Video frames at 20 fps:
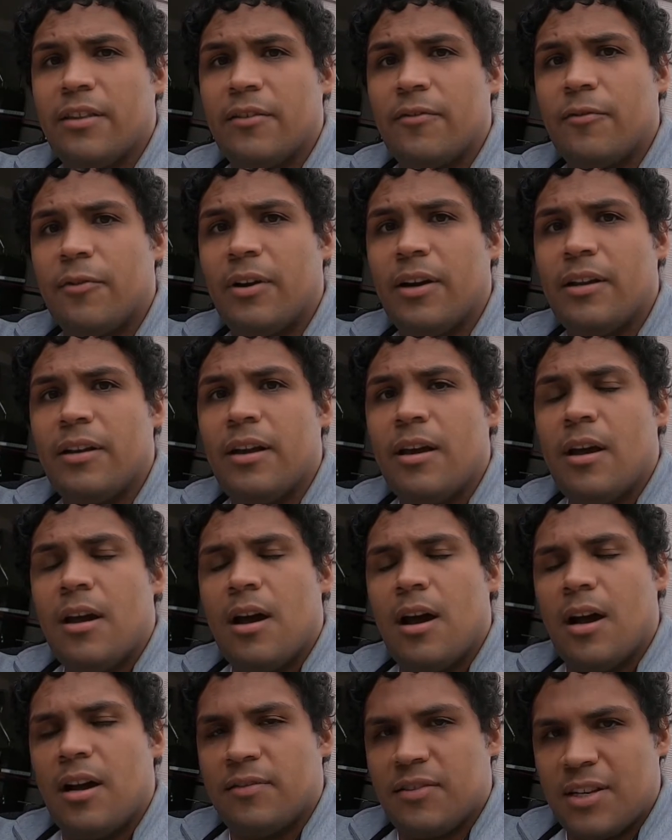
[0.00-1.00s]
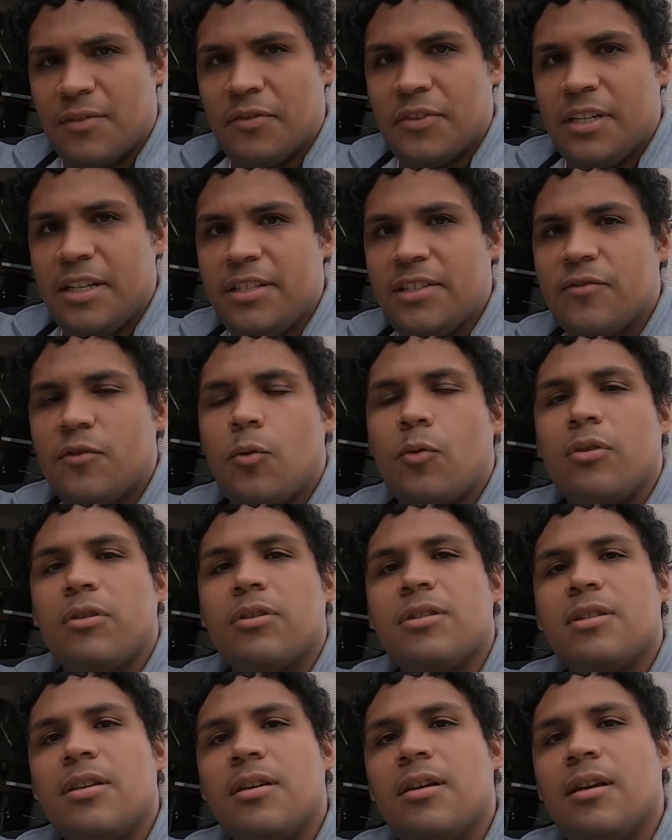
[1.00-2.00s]
the front, 17s of
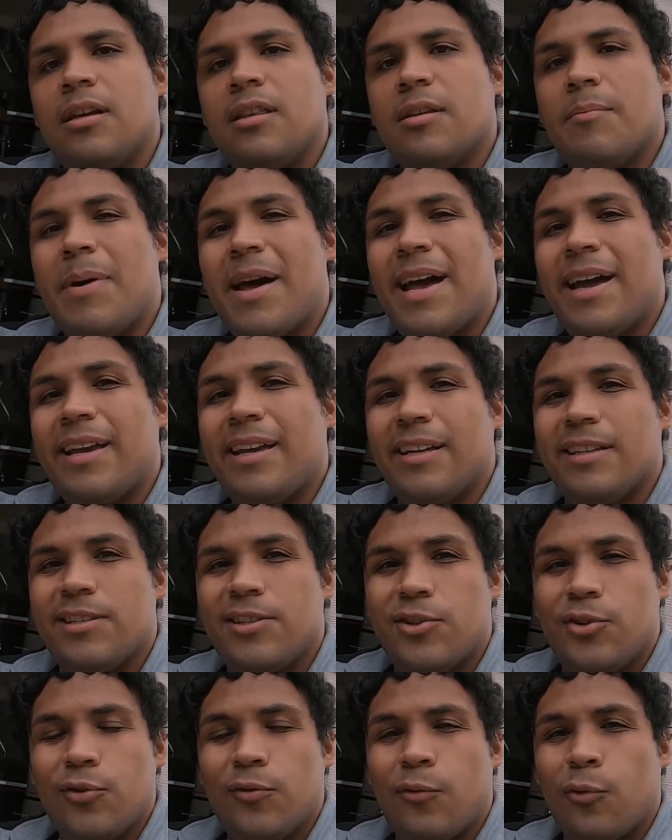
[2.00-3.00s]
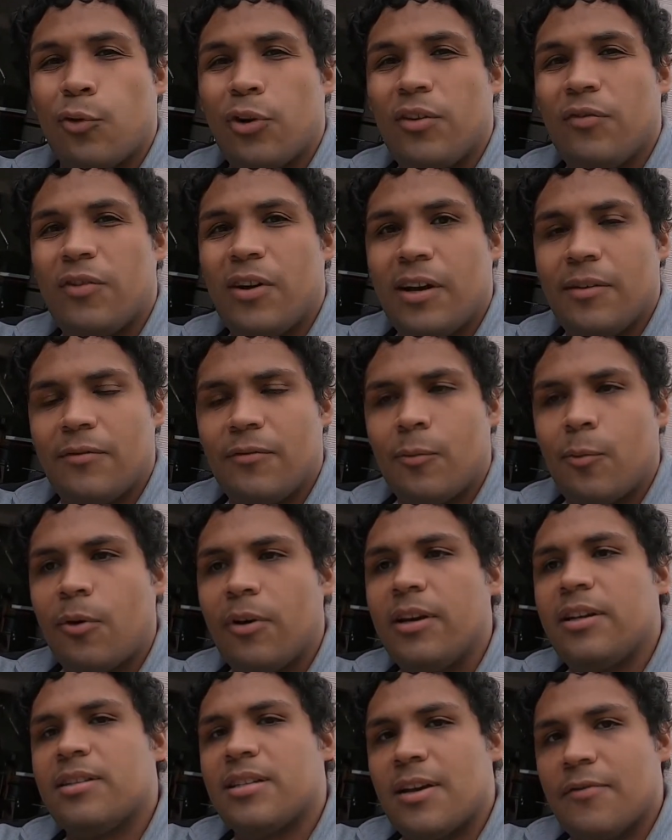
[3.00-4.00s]
course. In the back, it's
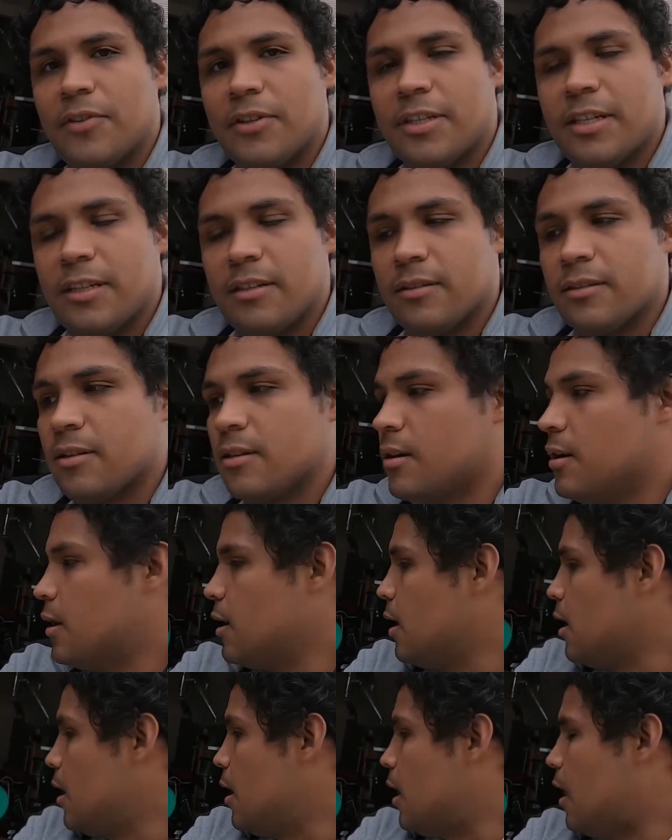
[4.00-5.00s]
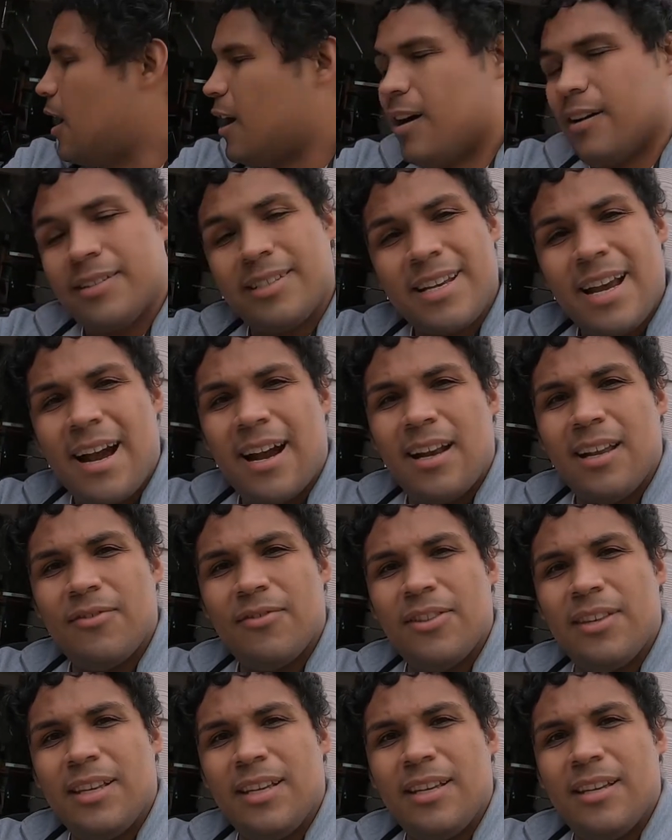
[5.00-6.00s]
245/40 17s. It's kind
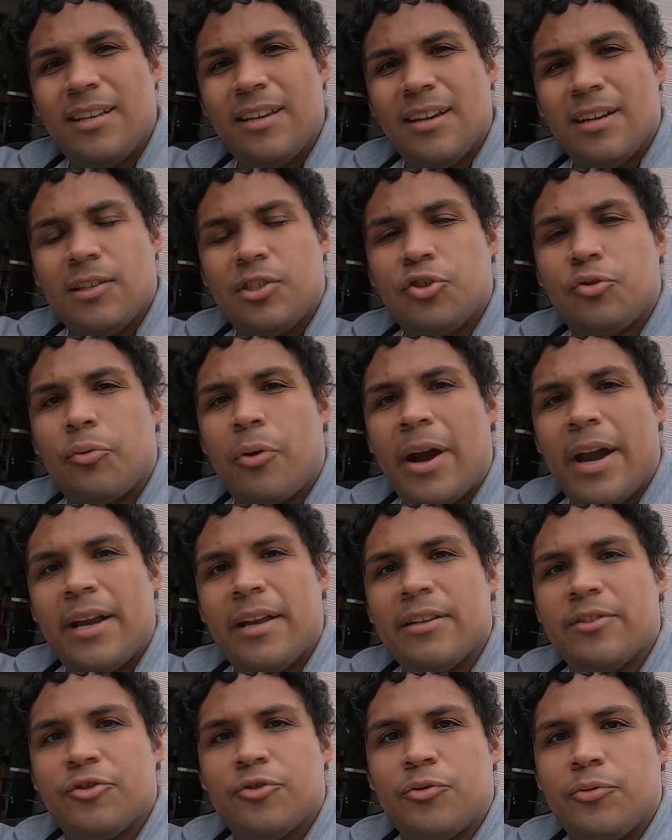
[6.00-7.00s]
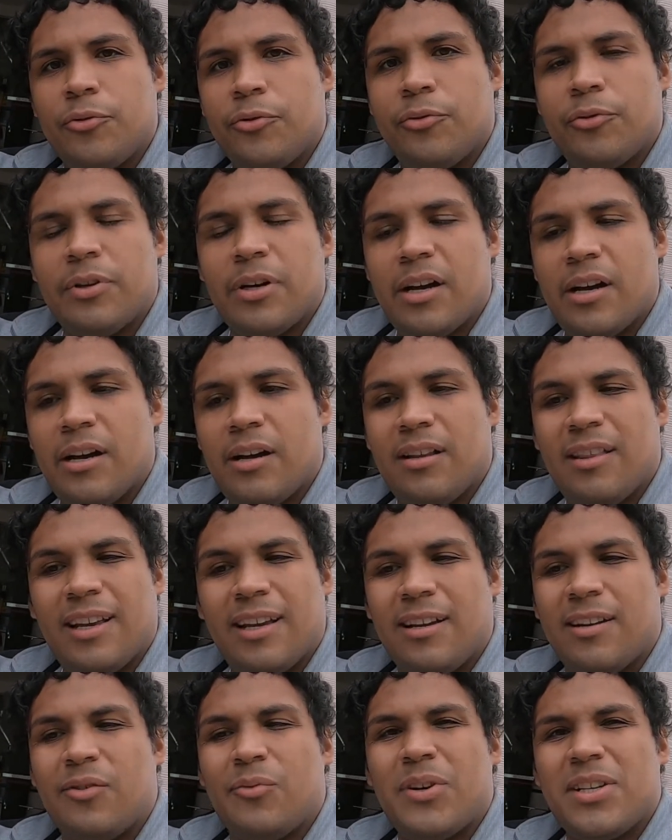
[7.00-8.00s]
of the tried and true
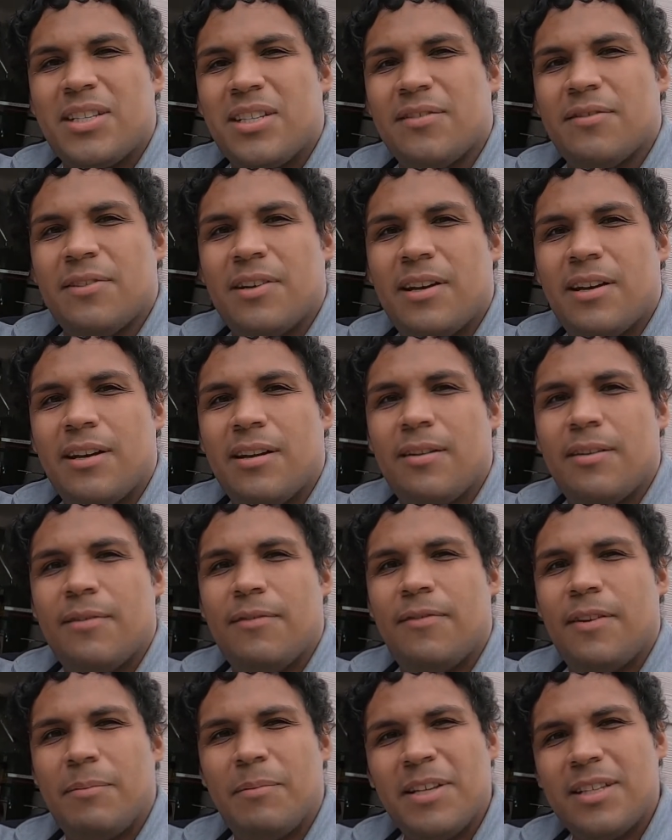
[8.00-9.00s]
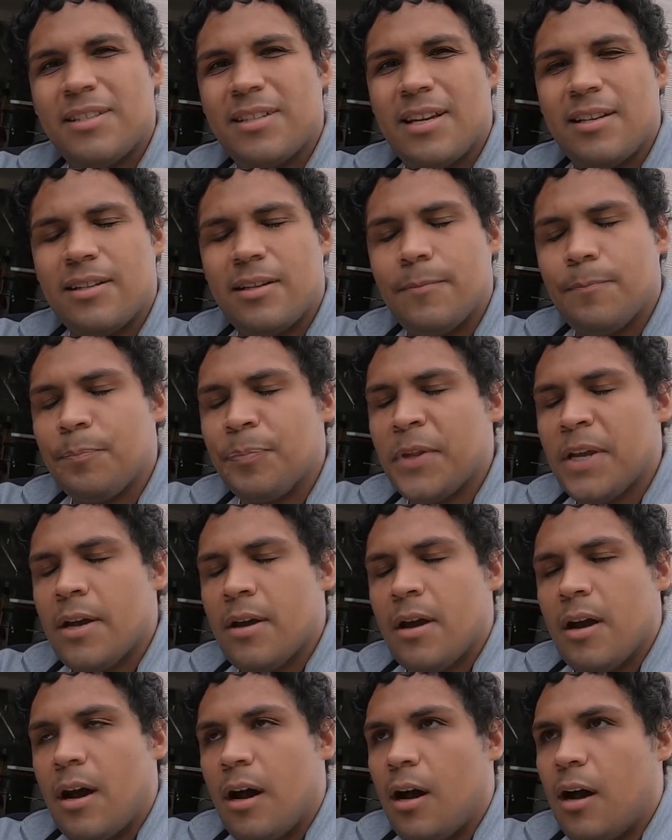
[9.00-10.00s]
like aggressive fitment setup.
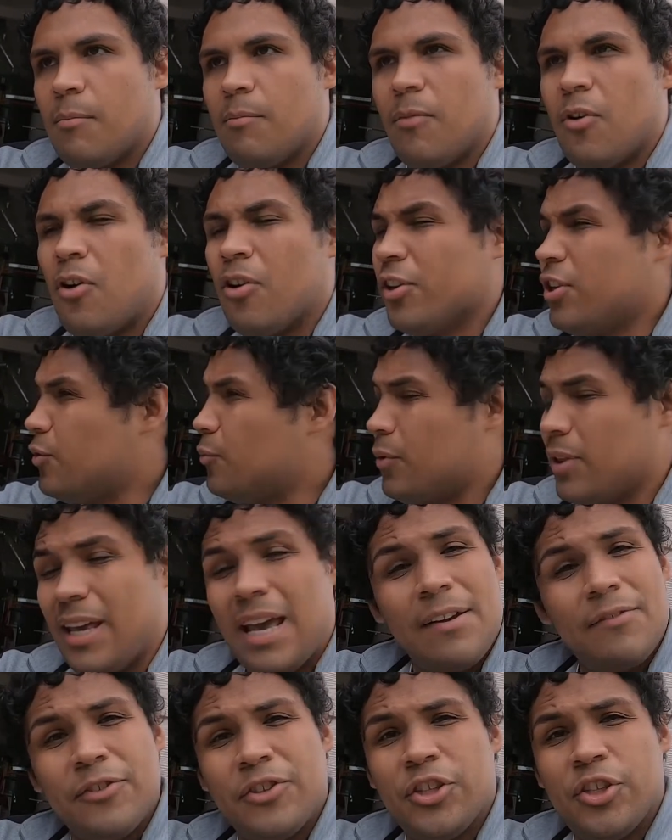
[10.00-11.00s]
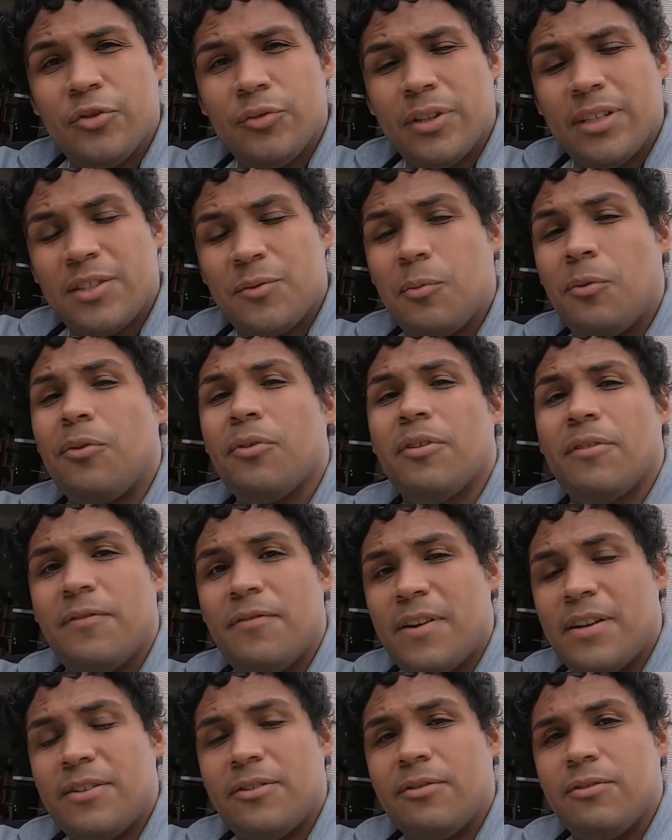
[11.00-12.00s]
All you really have to do is roll the
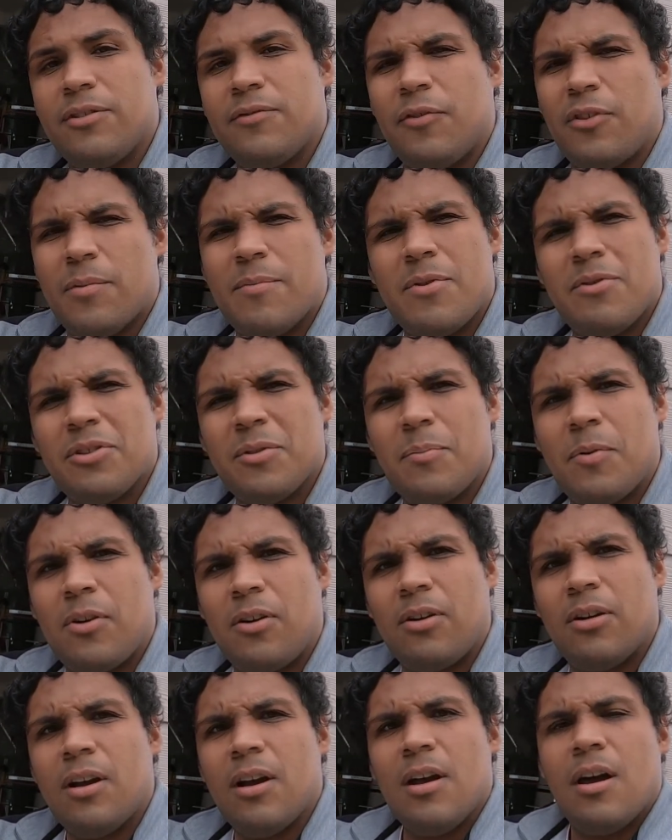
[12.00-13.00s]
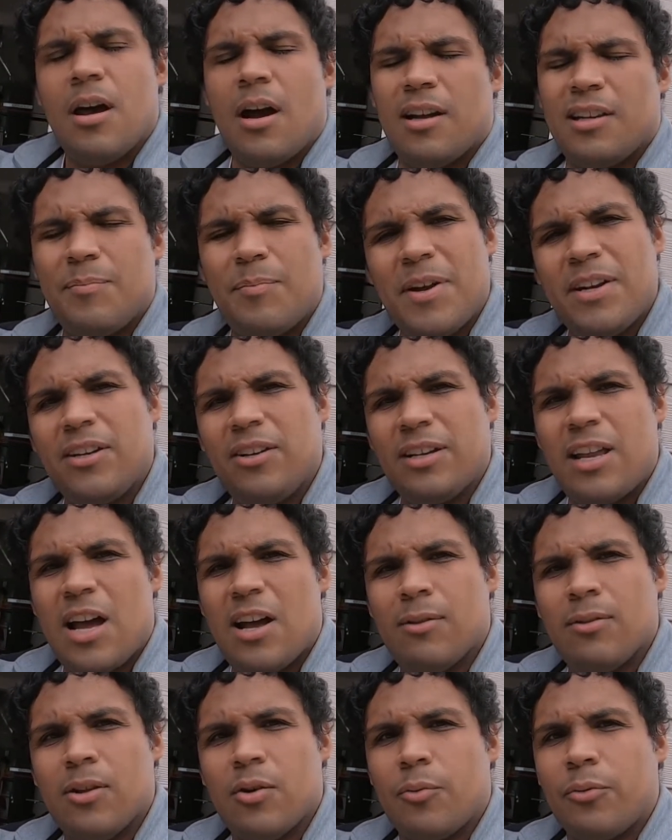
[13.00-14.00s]
fenders for the most part, depending on
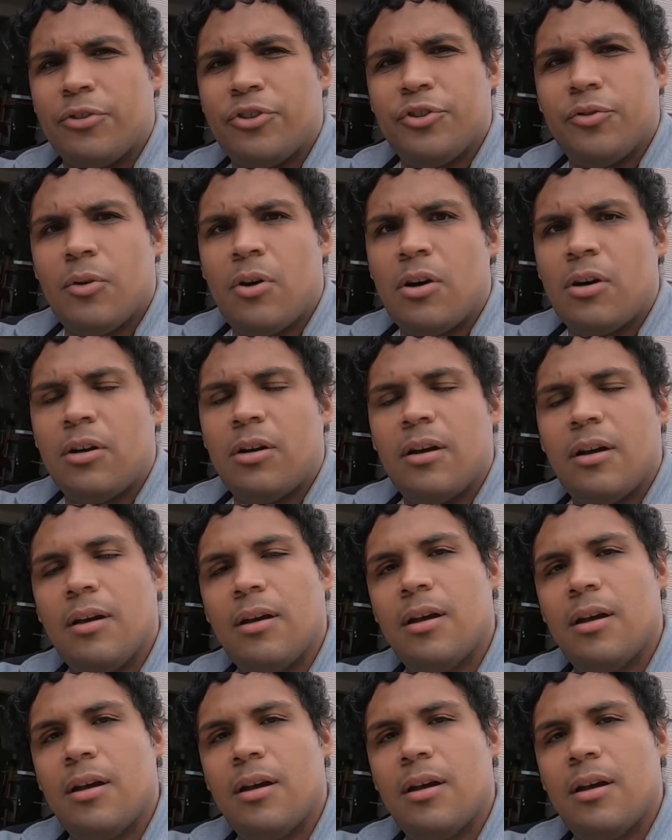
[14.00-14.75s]
how lowered you are.